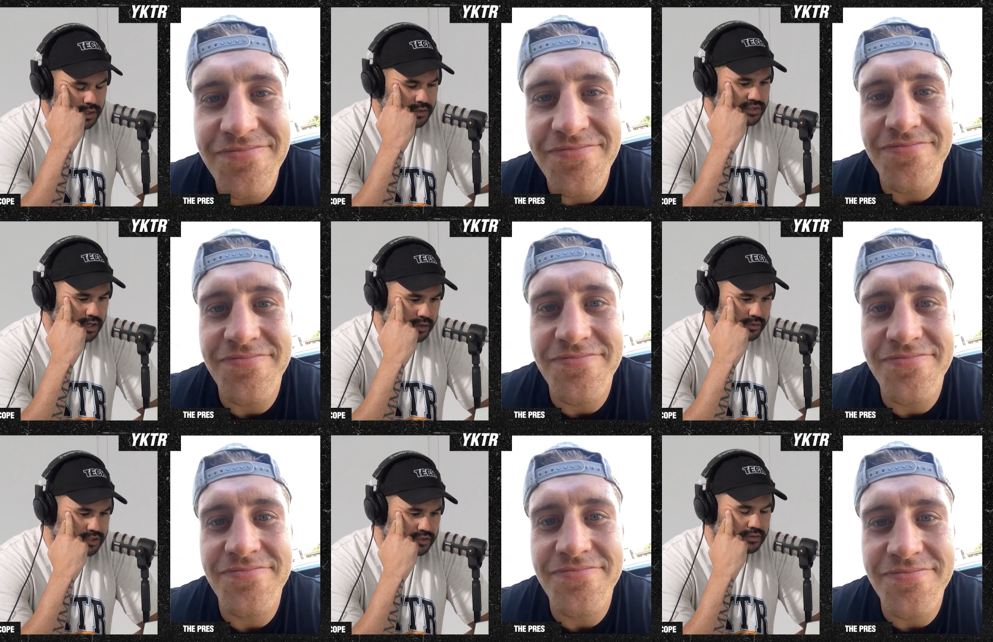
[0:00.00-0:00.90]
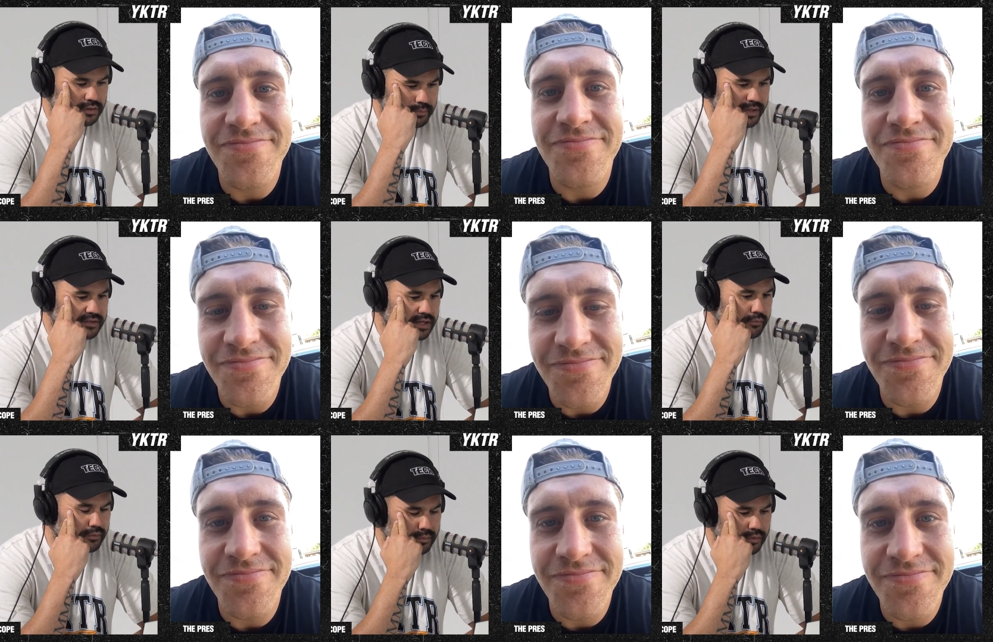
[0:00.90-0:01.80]
Speaker 1: So just I picked it
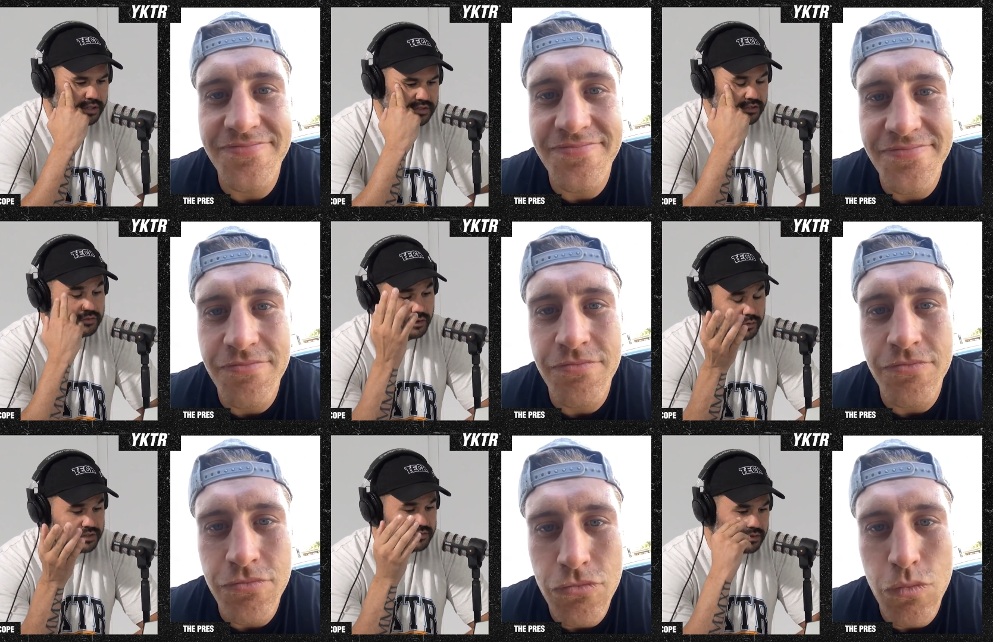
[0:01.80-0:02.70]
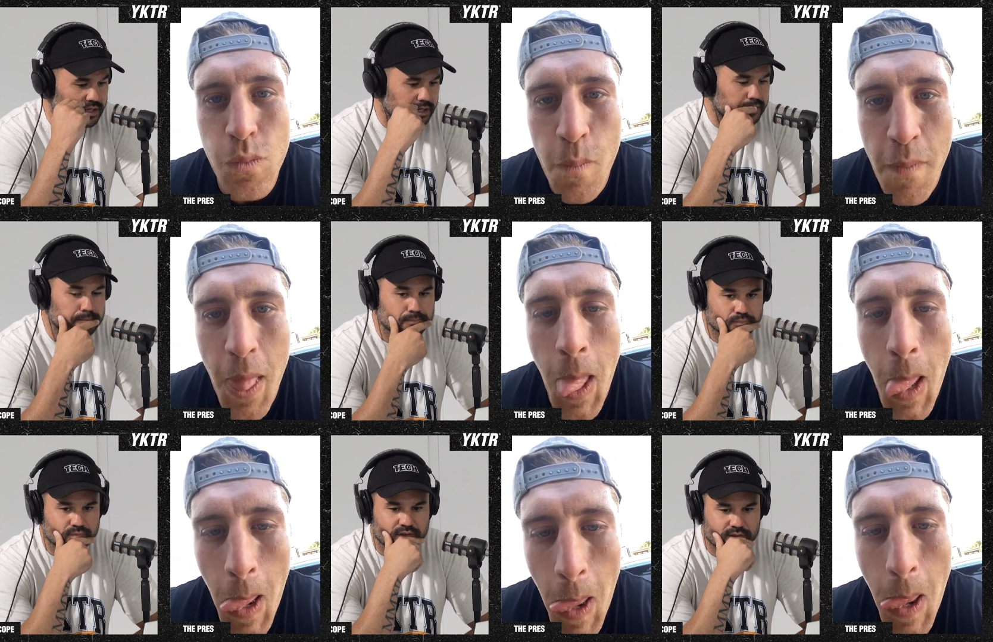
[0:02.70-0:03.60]
up from the boys that always
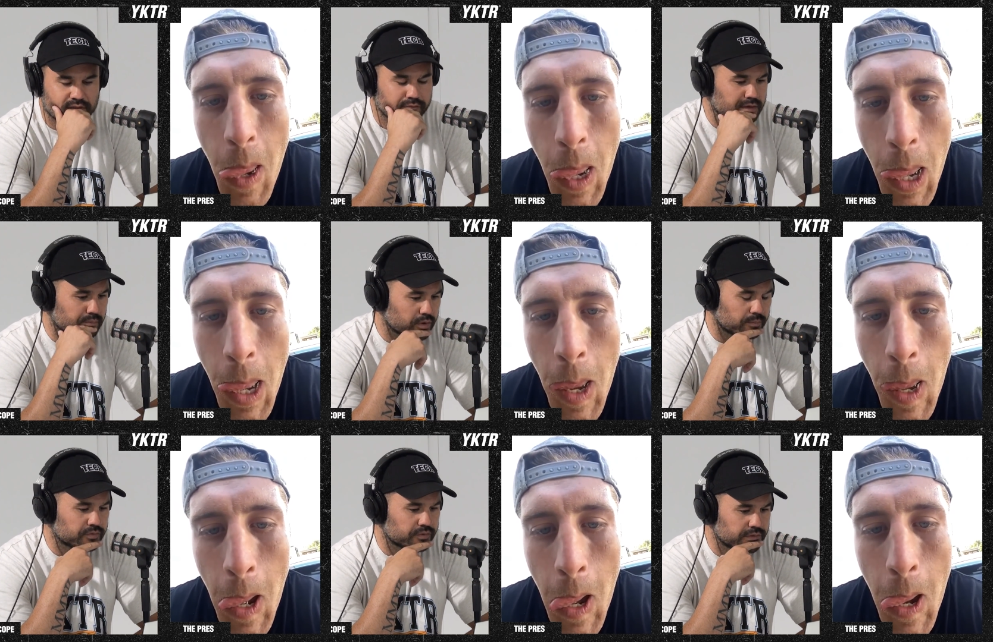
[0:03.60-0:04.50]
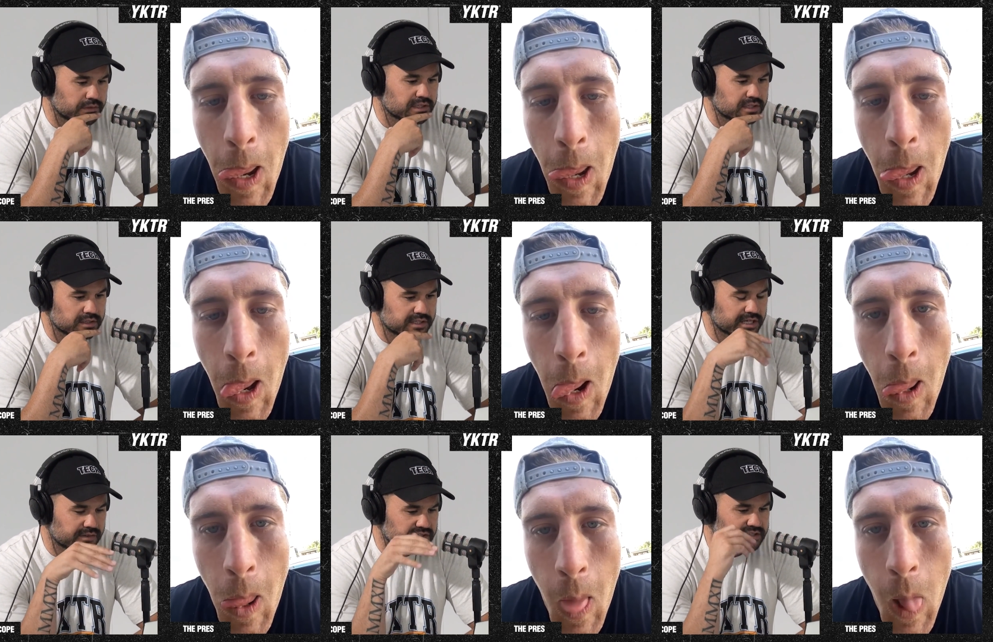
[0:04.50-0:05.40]
um, give them props for
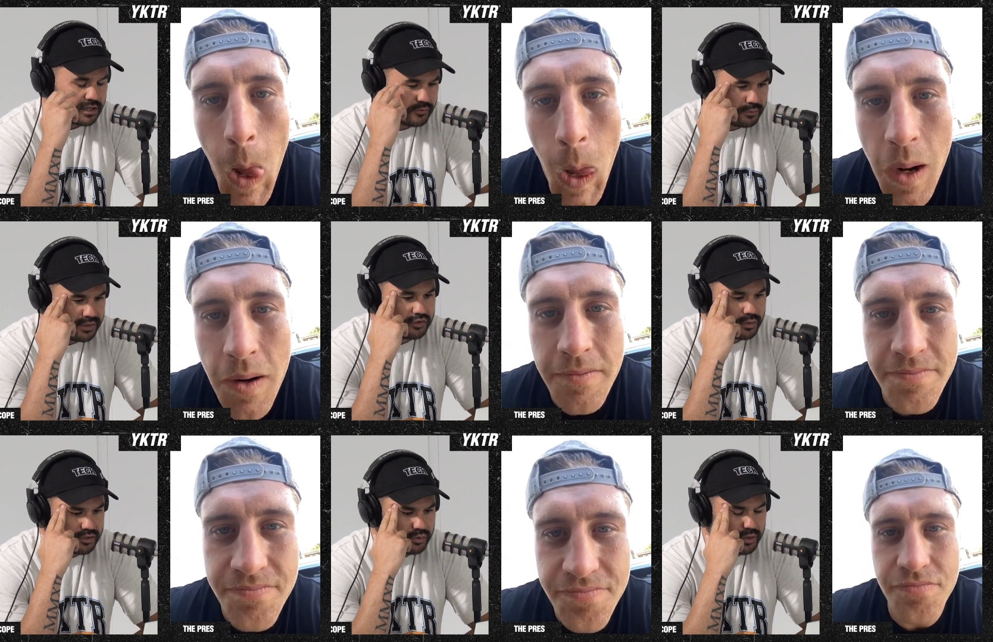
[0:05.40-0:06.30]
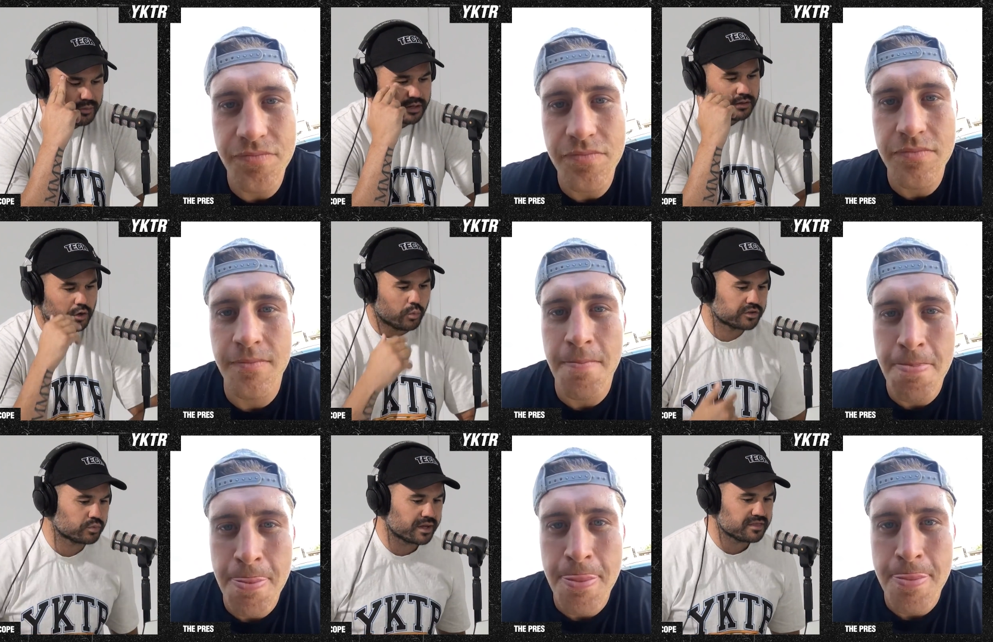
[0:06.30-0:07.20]
getting this started for me in 2021.
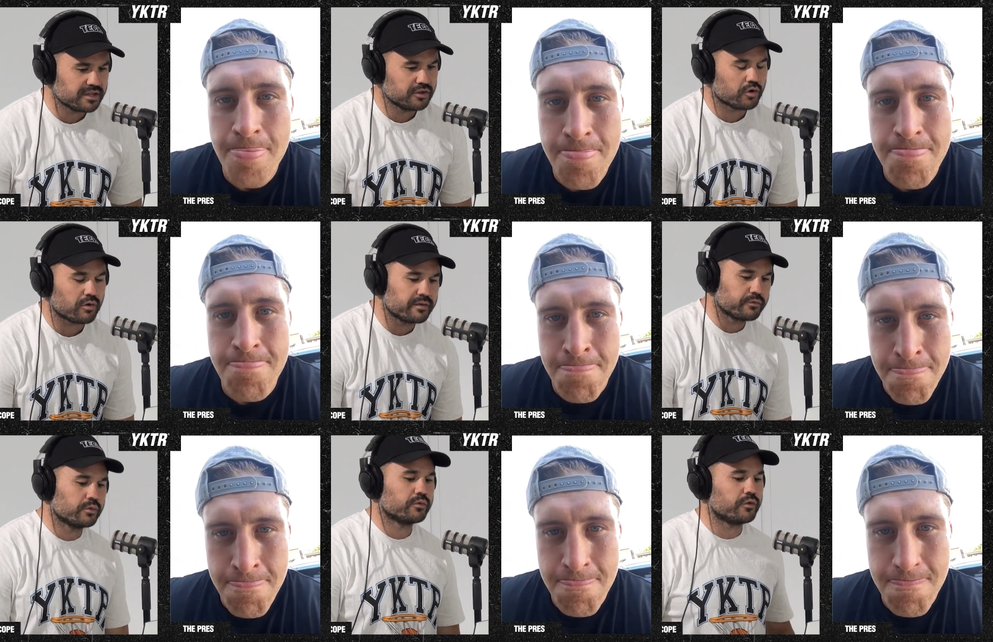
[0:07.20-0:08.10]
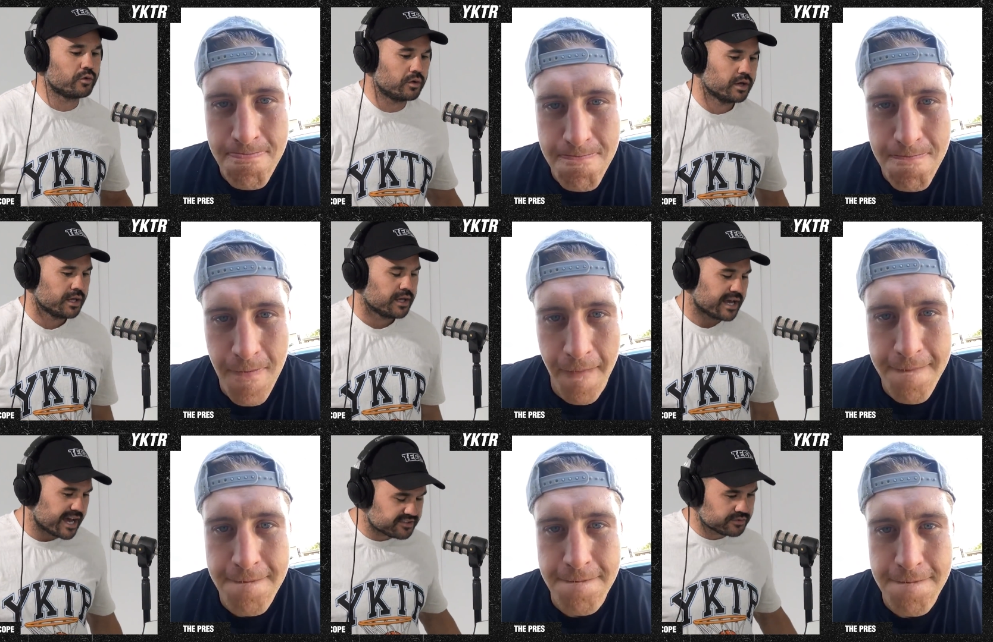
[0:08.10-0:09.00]
What's one thing you're grateful for
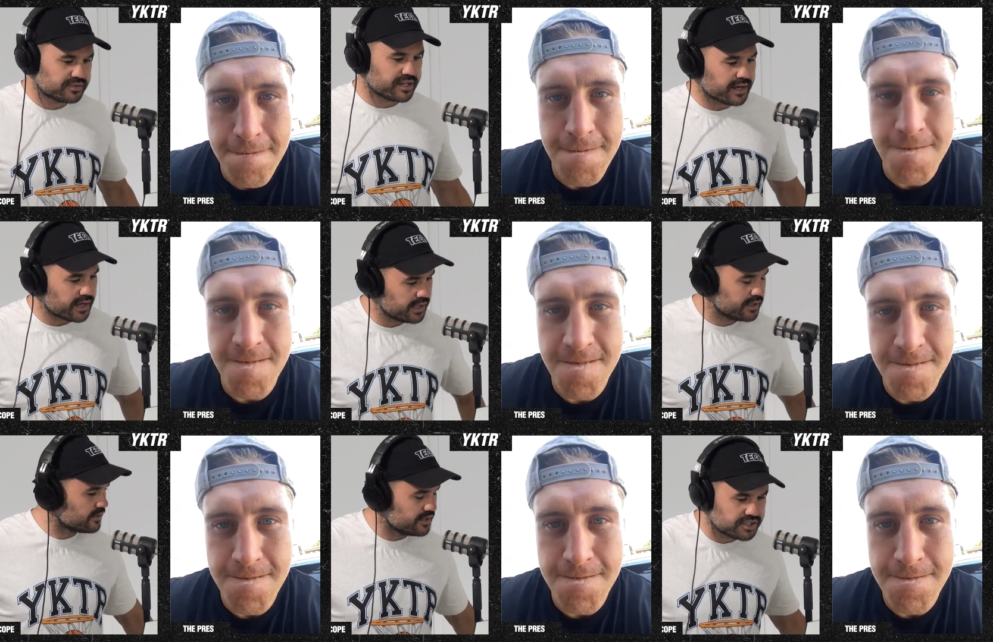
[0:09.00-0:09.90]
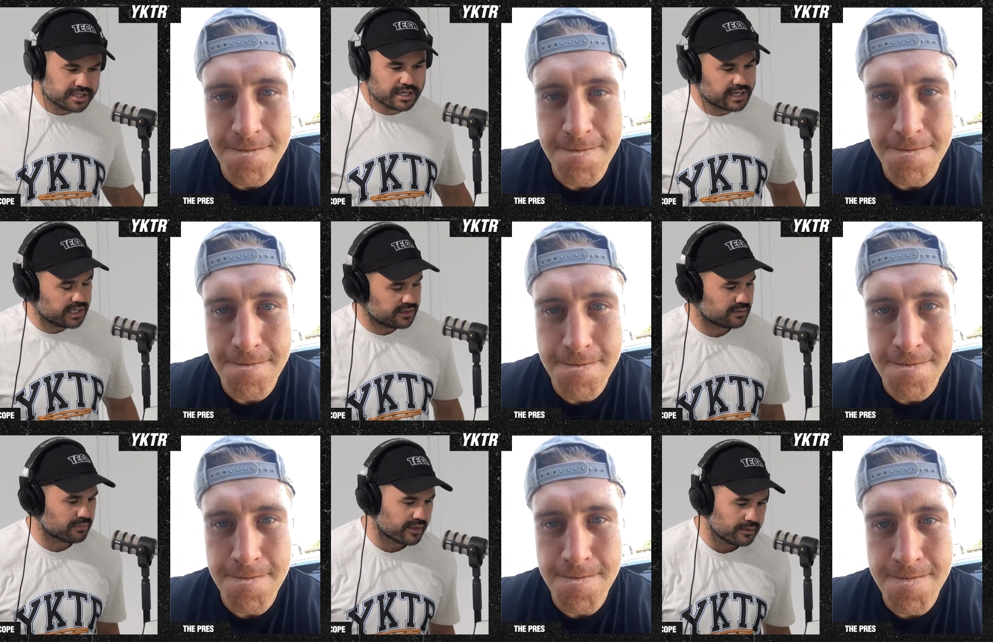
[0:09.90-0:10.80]
as of today, this year,
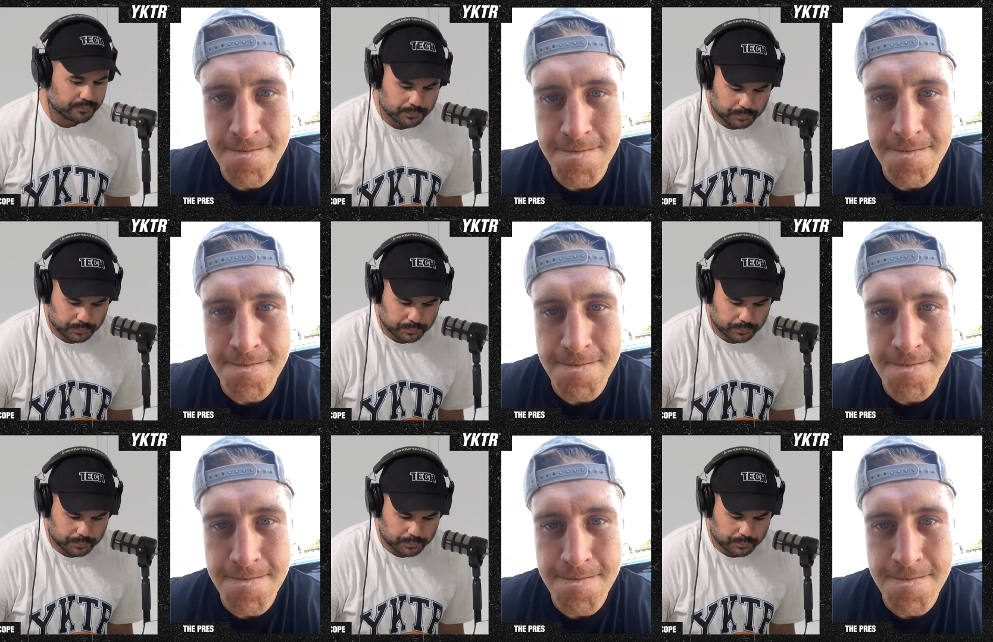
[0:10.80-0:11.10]
anything, brother?